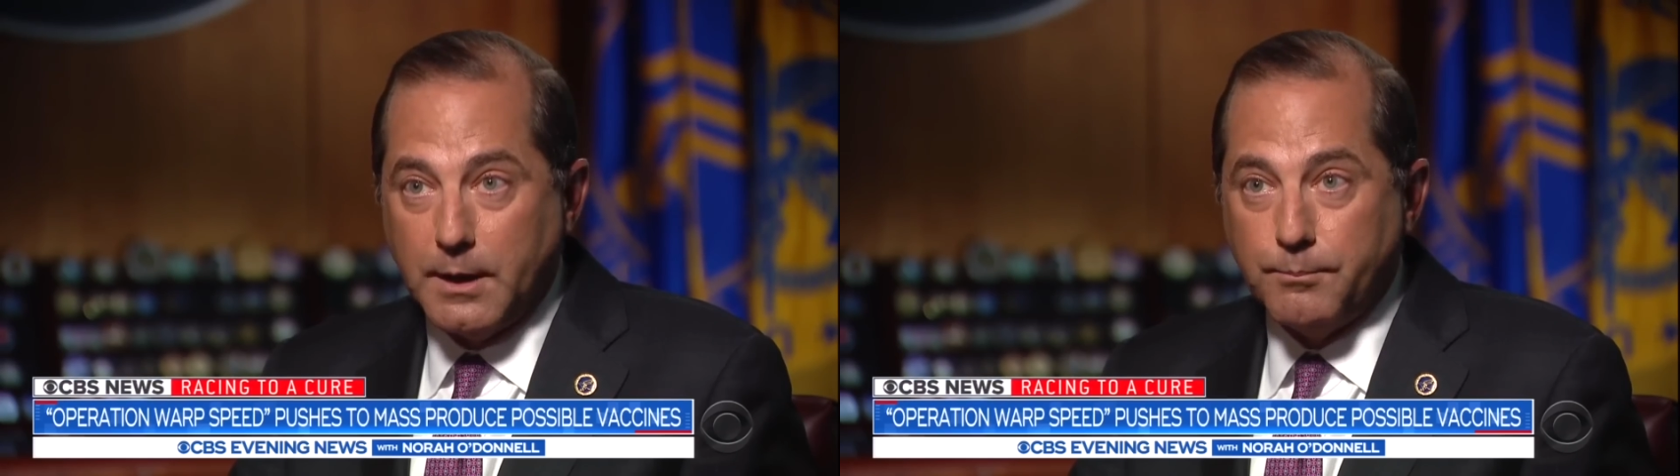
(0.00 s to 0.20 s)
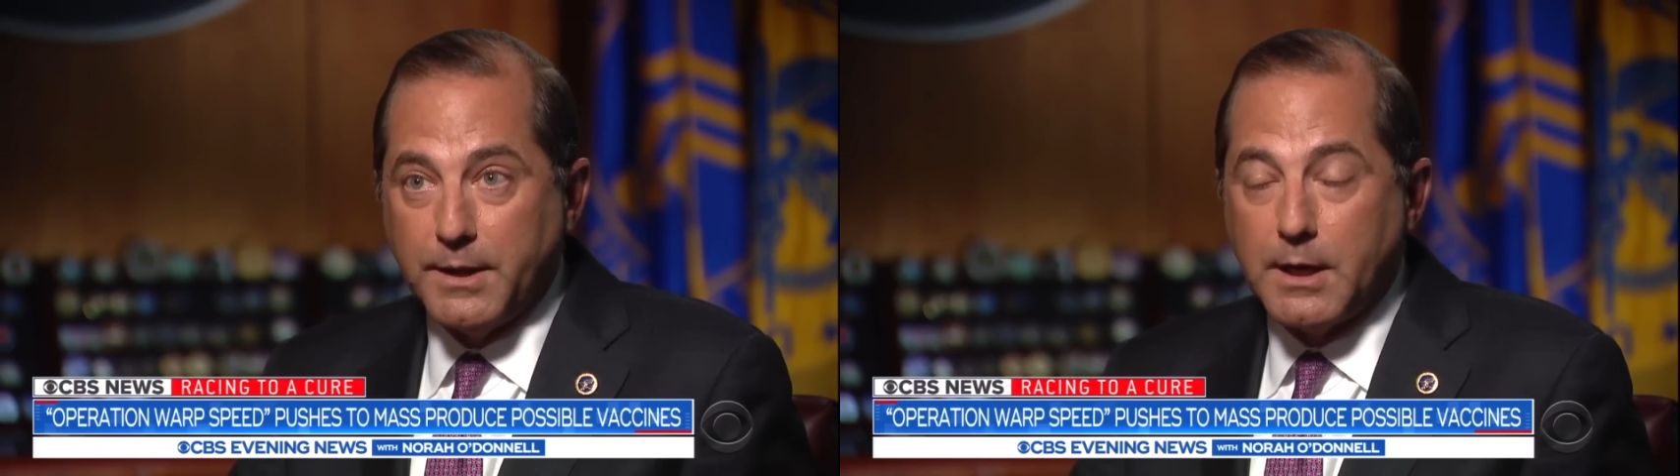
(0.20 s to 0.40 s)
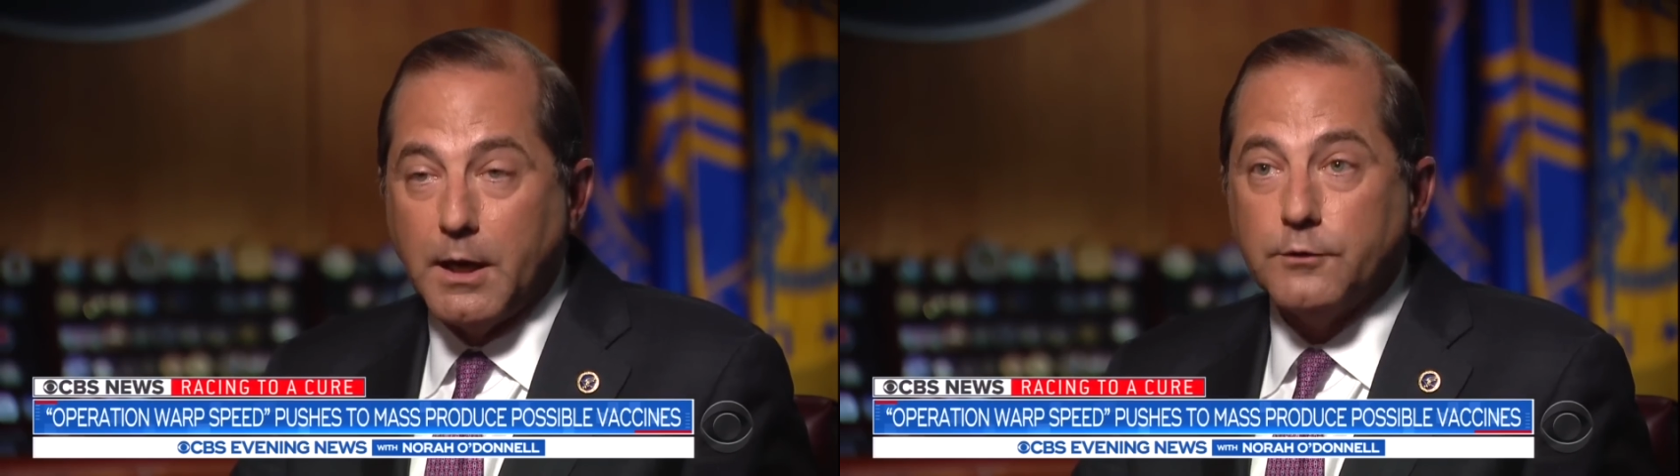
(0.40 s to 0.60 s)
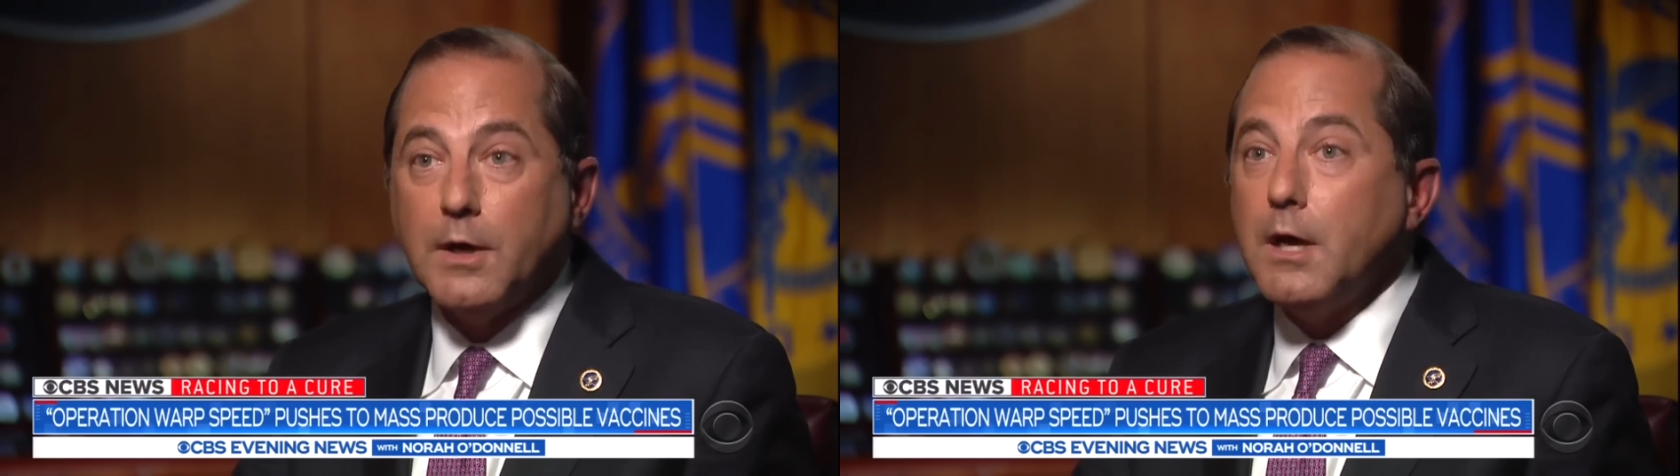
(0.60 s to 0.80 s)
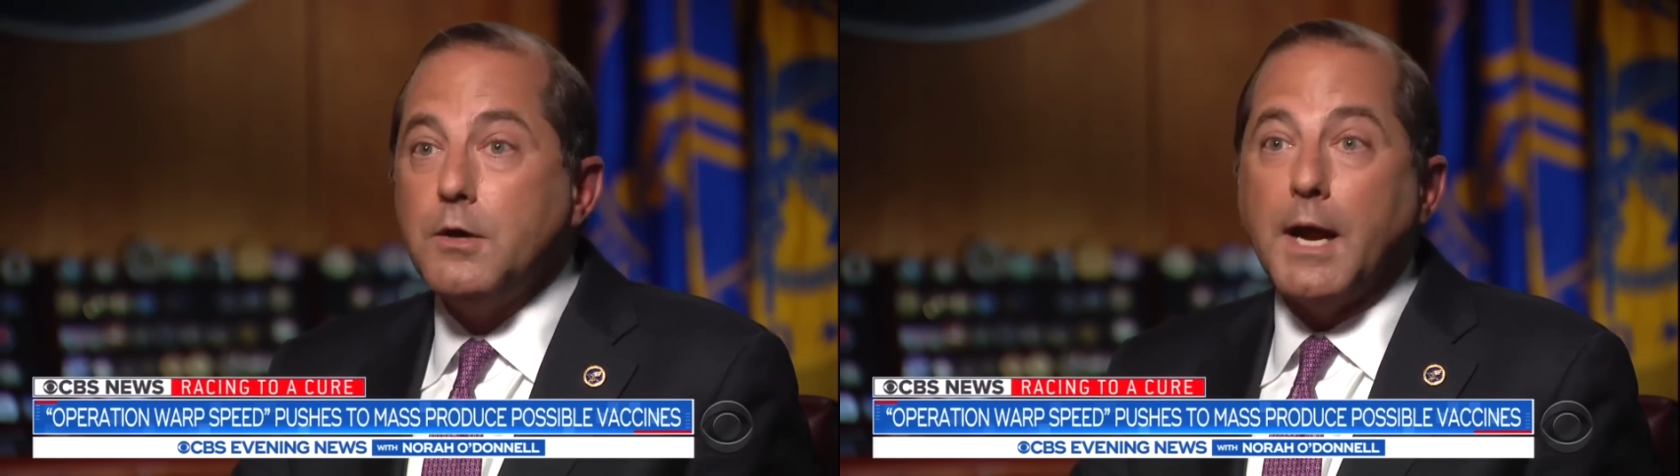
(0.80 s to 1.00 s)
because
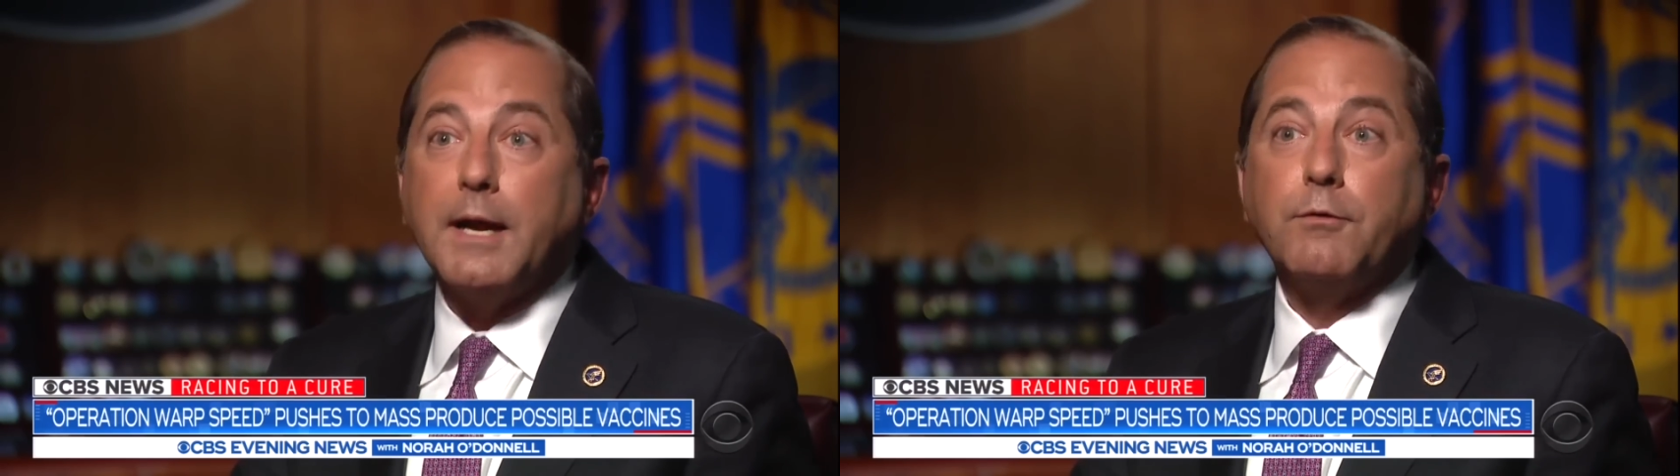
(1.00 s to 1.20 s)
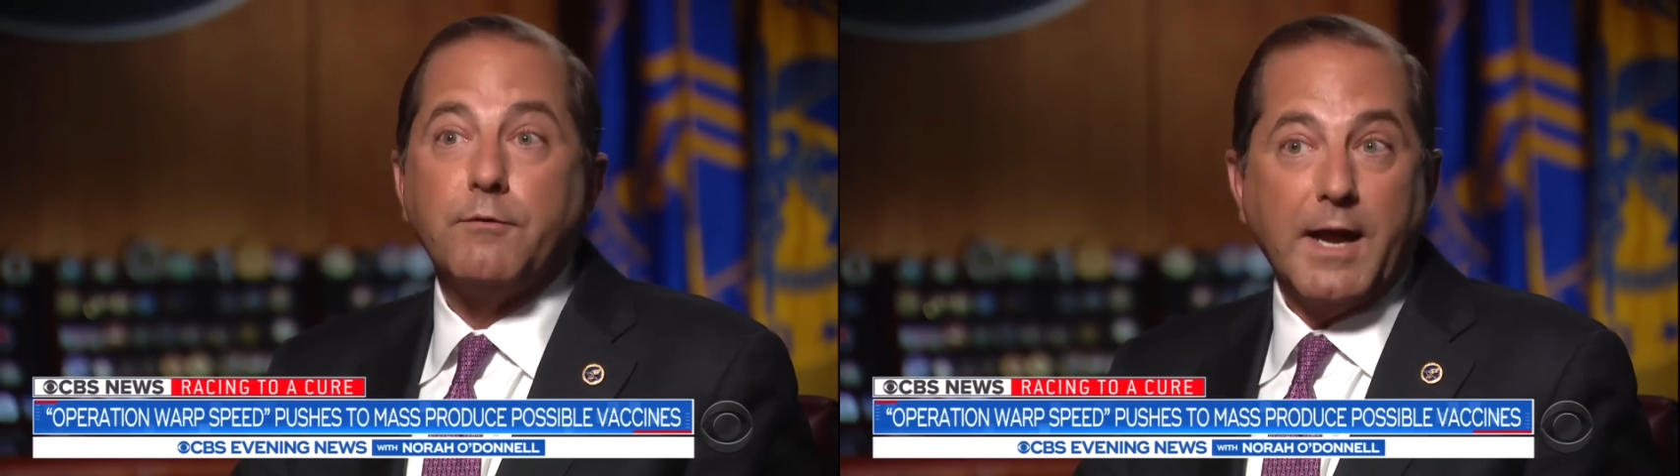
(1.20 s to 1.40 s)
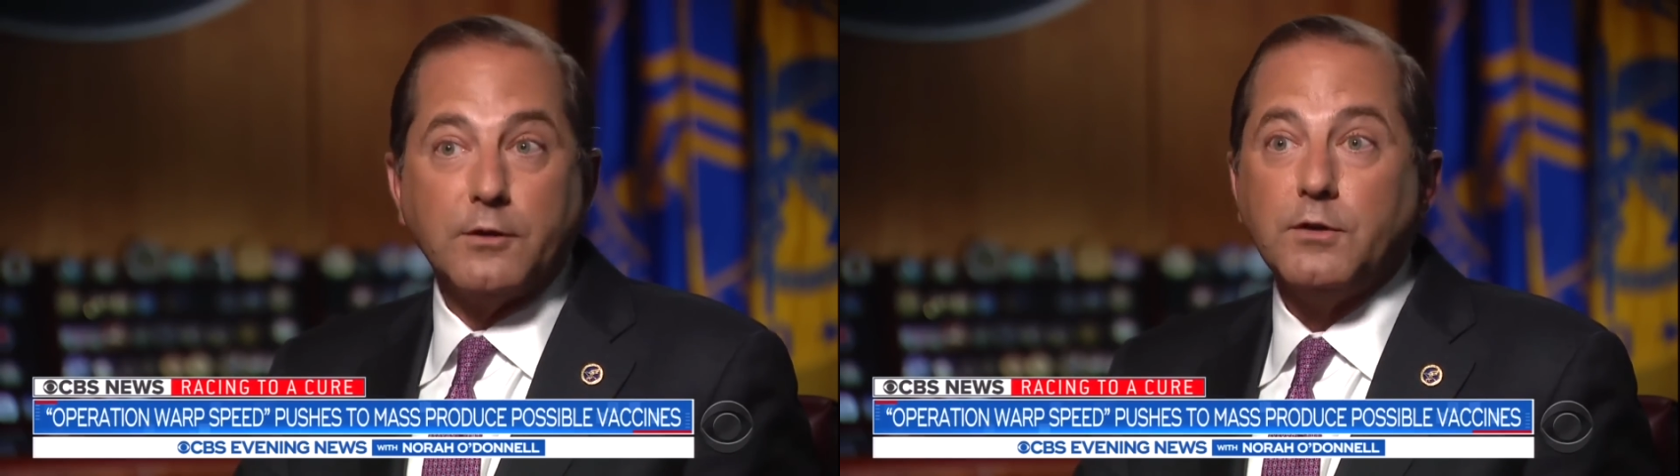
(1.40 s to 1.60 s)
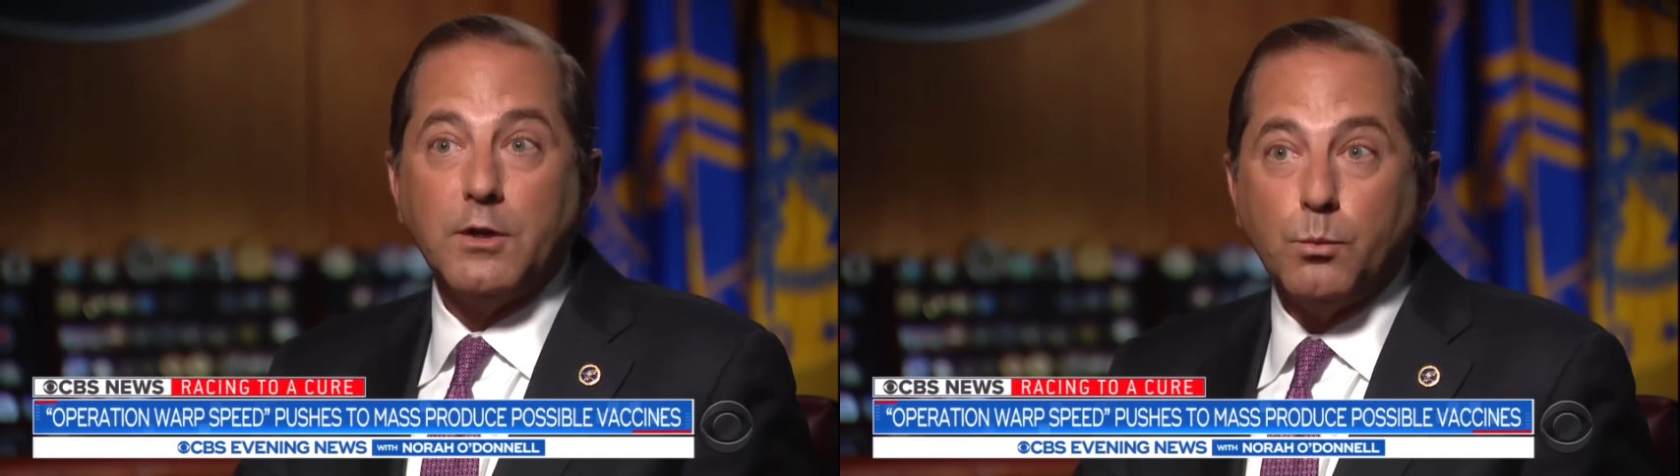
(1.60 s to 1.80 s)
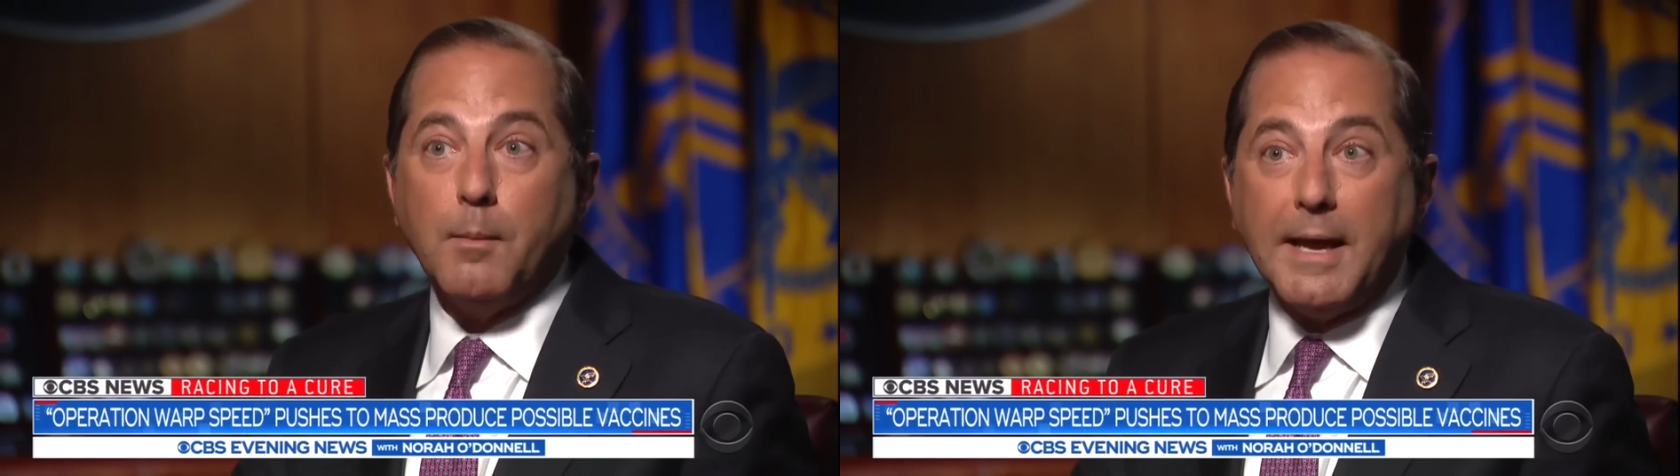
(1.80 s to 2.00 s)
not every
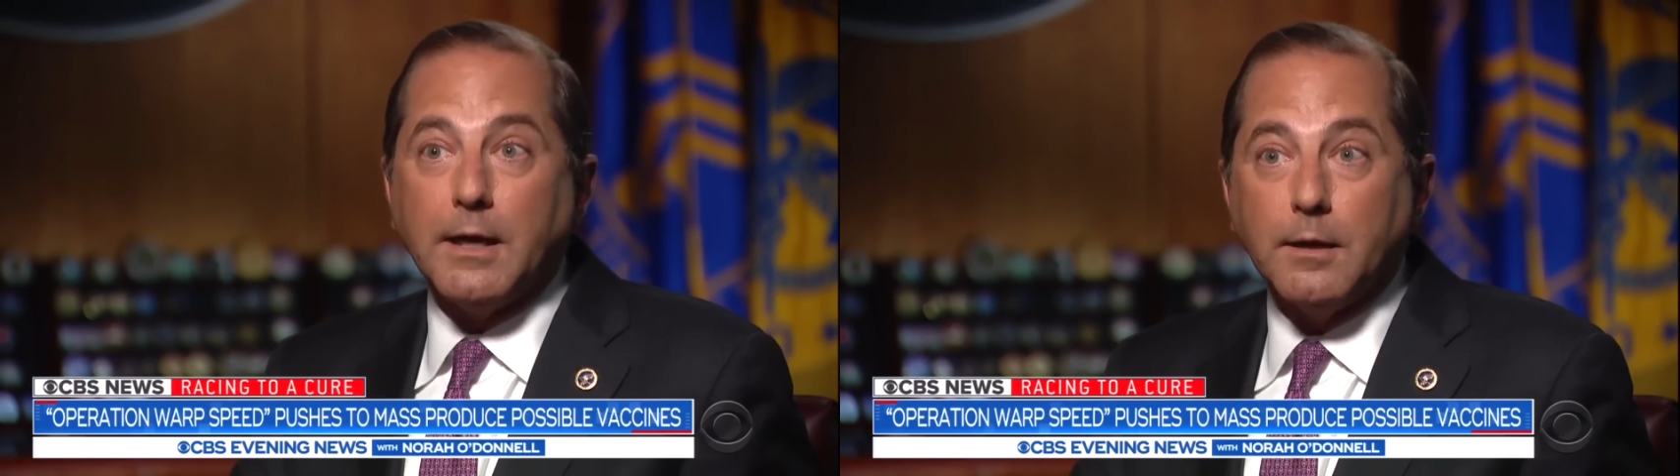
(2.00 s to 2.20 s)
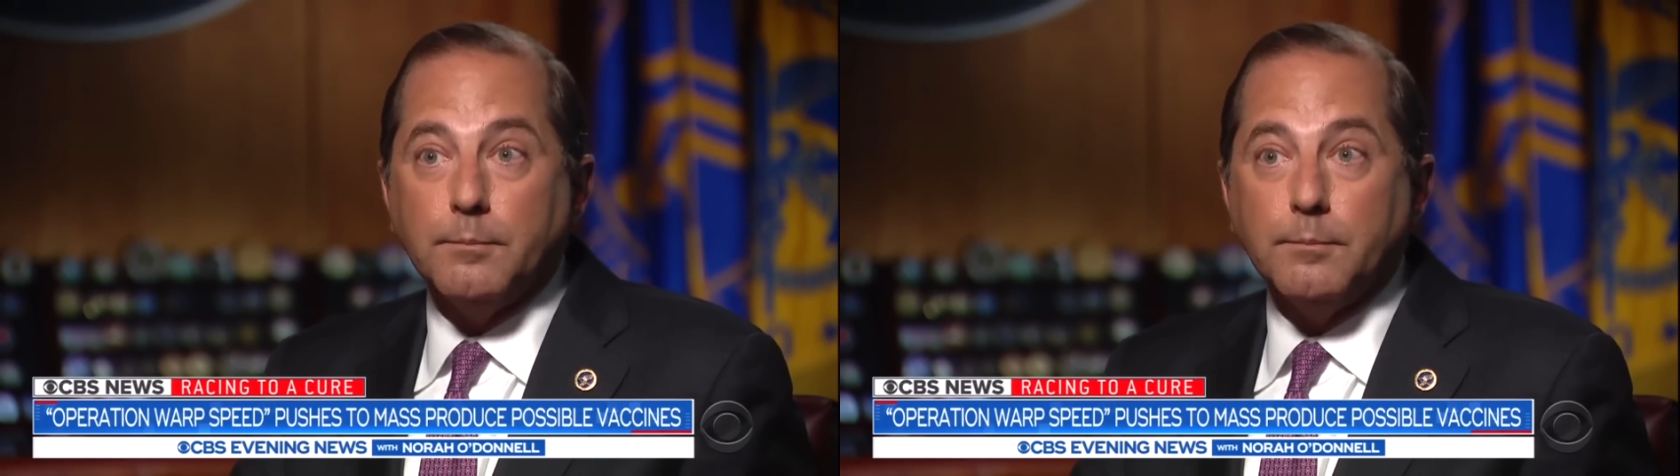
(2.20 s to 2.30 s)
vaccine will make it.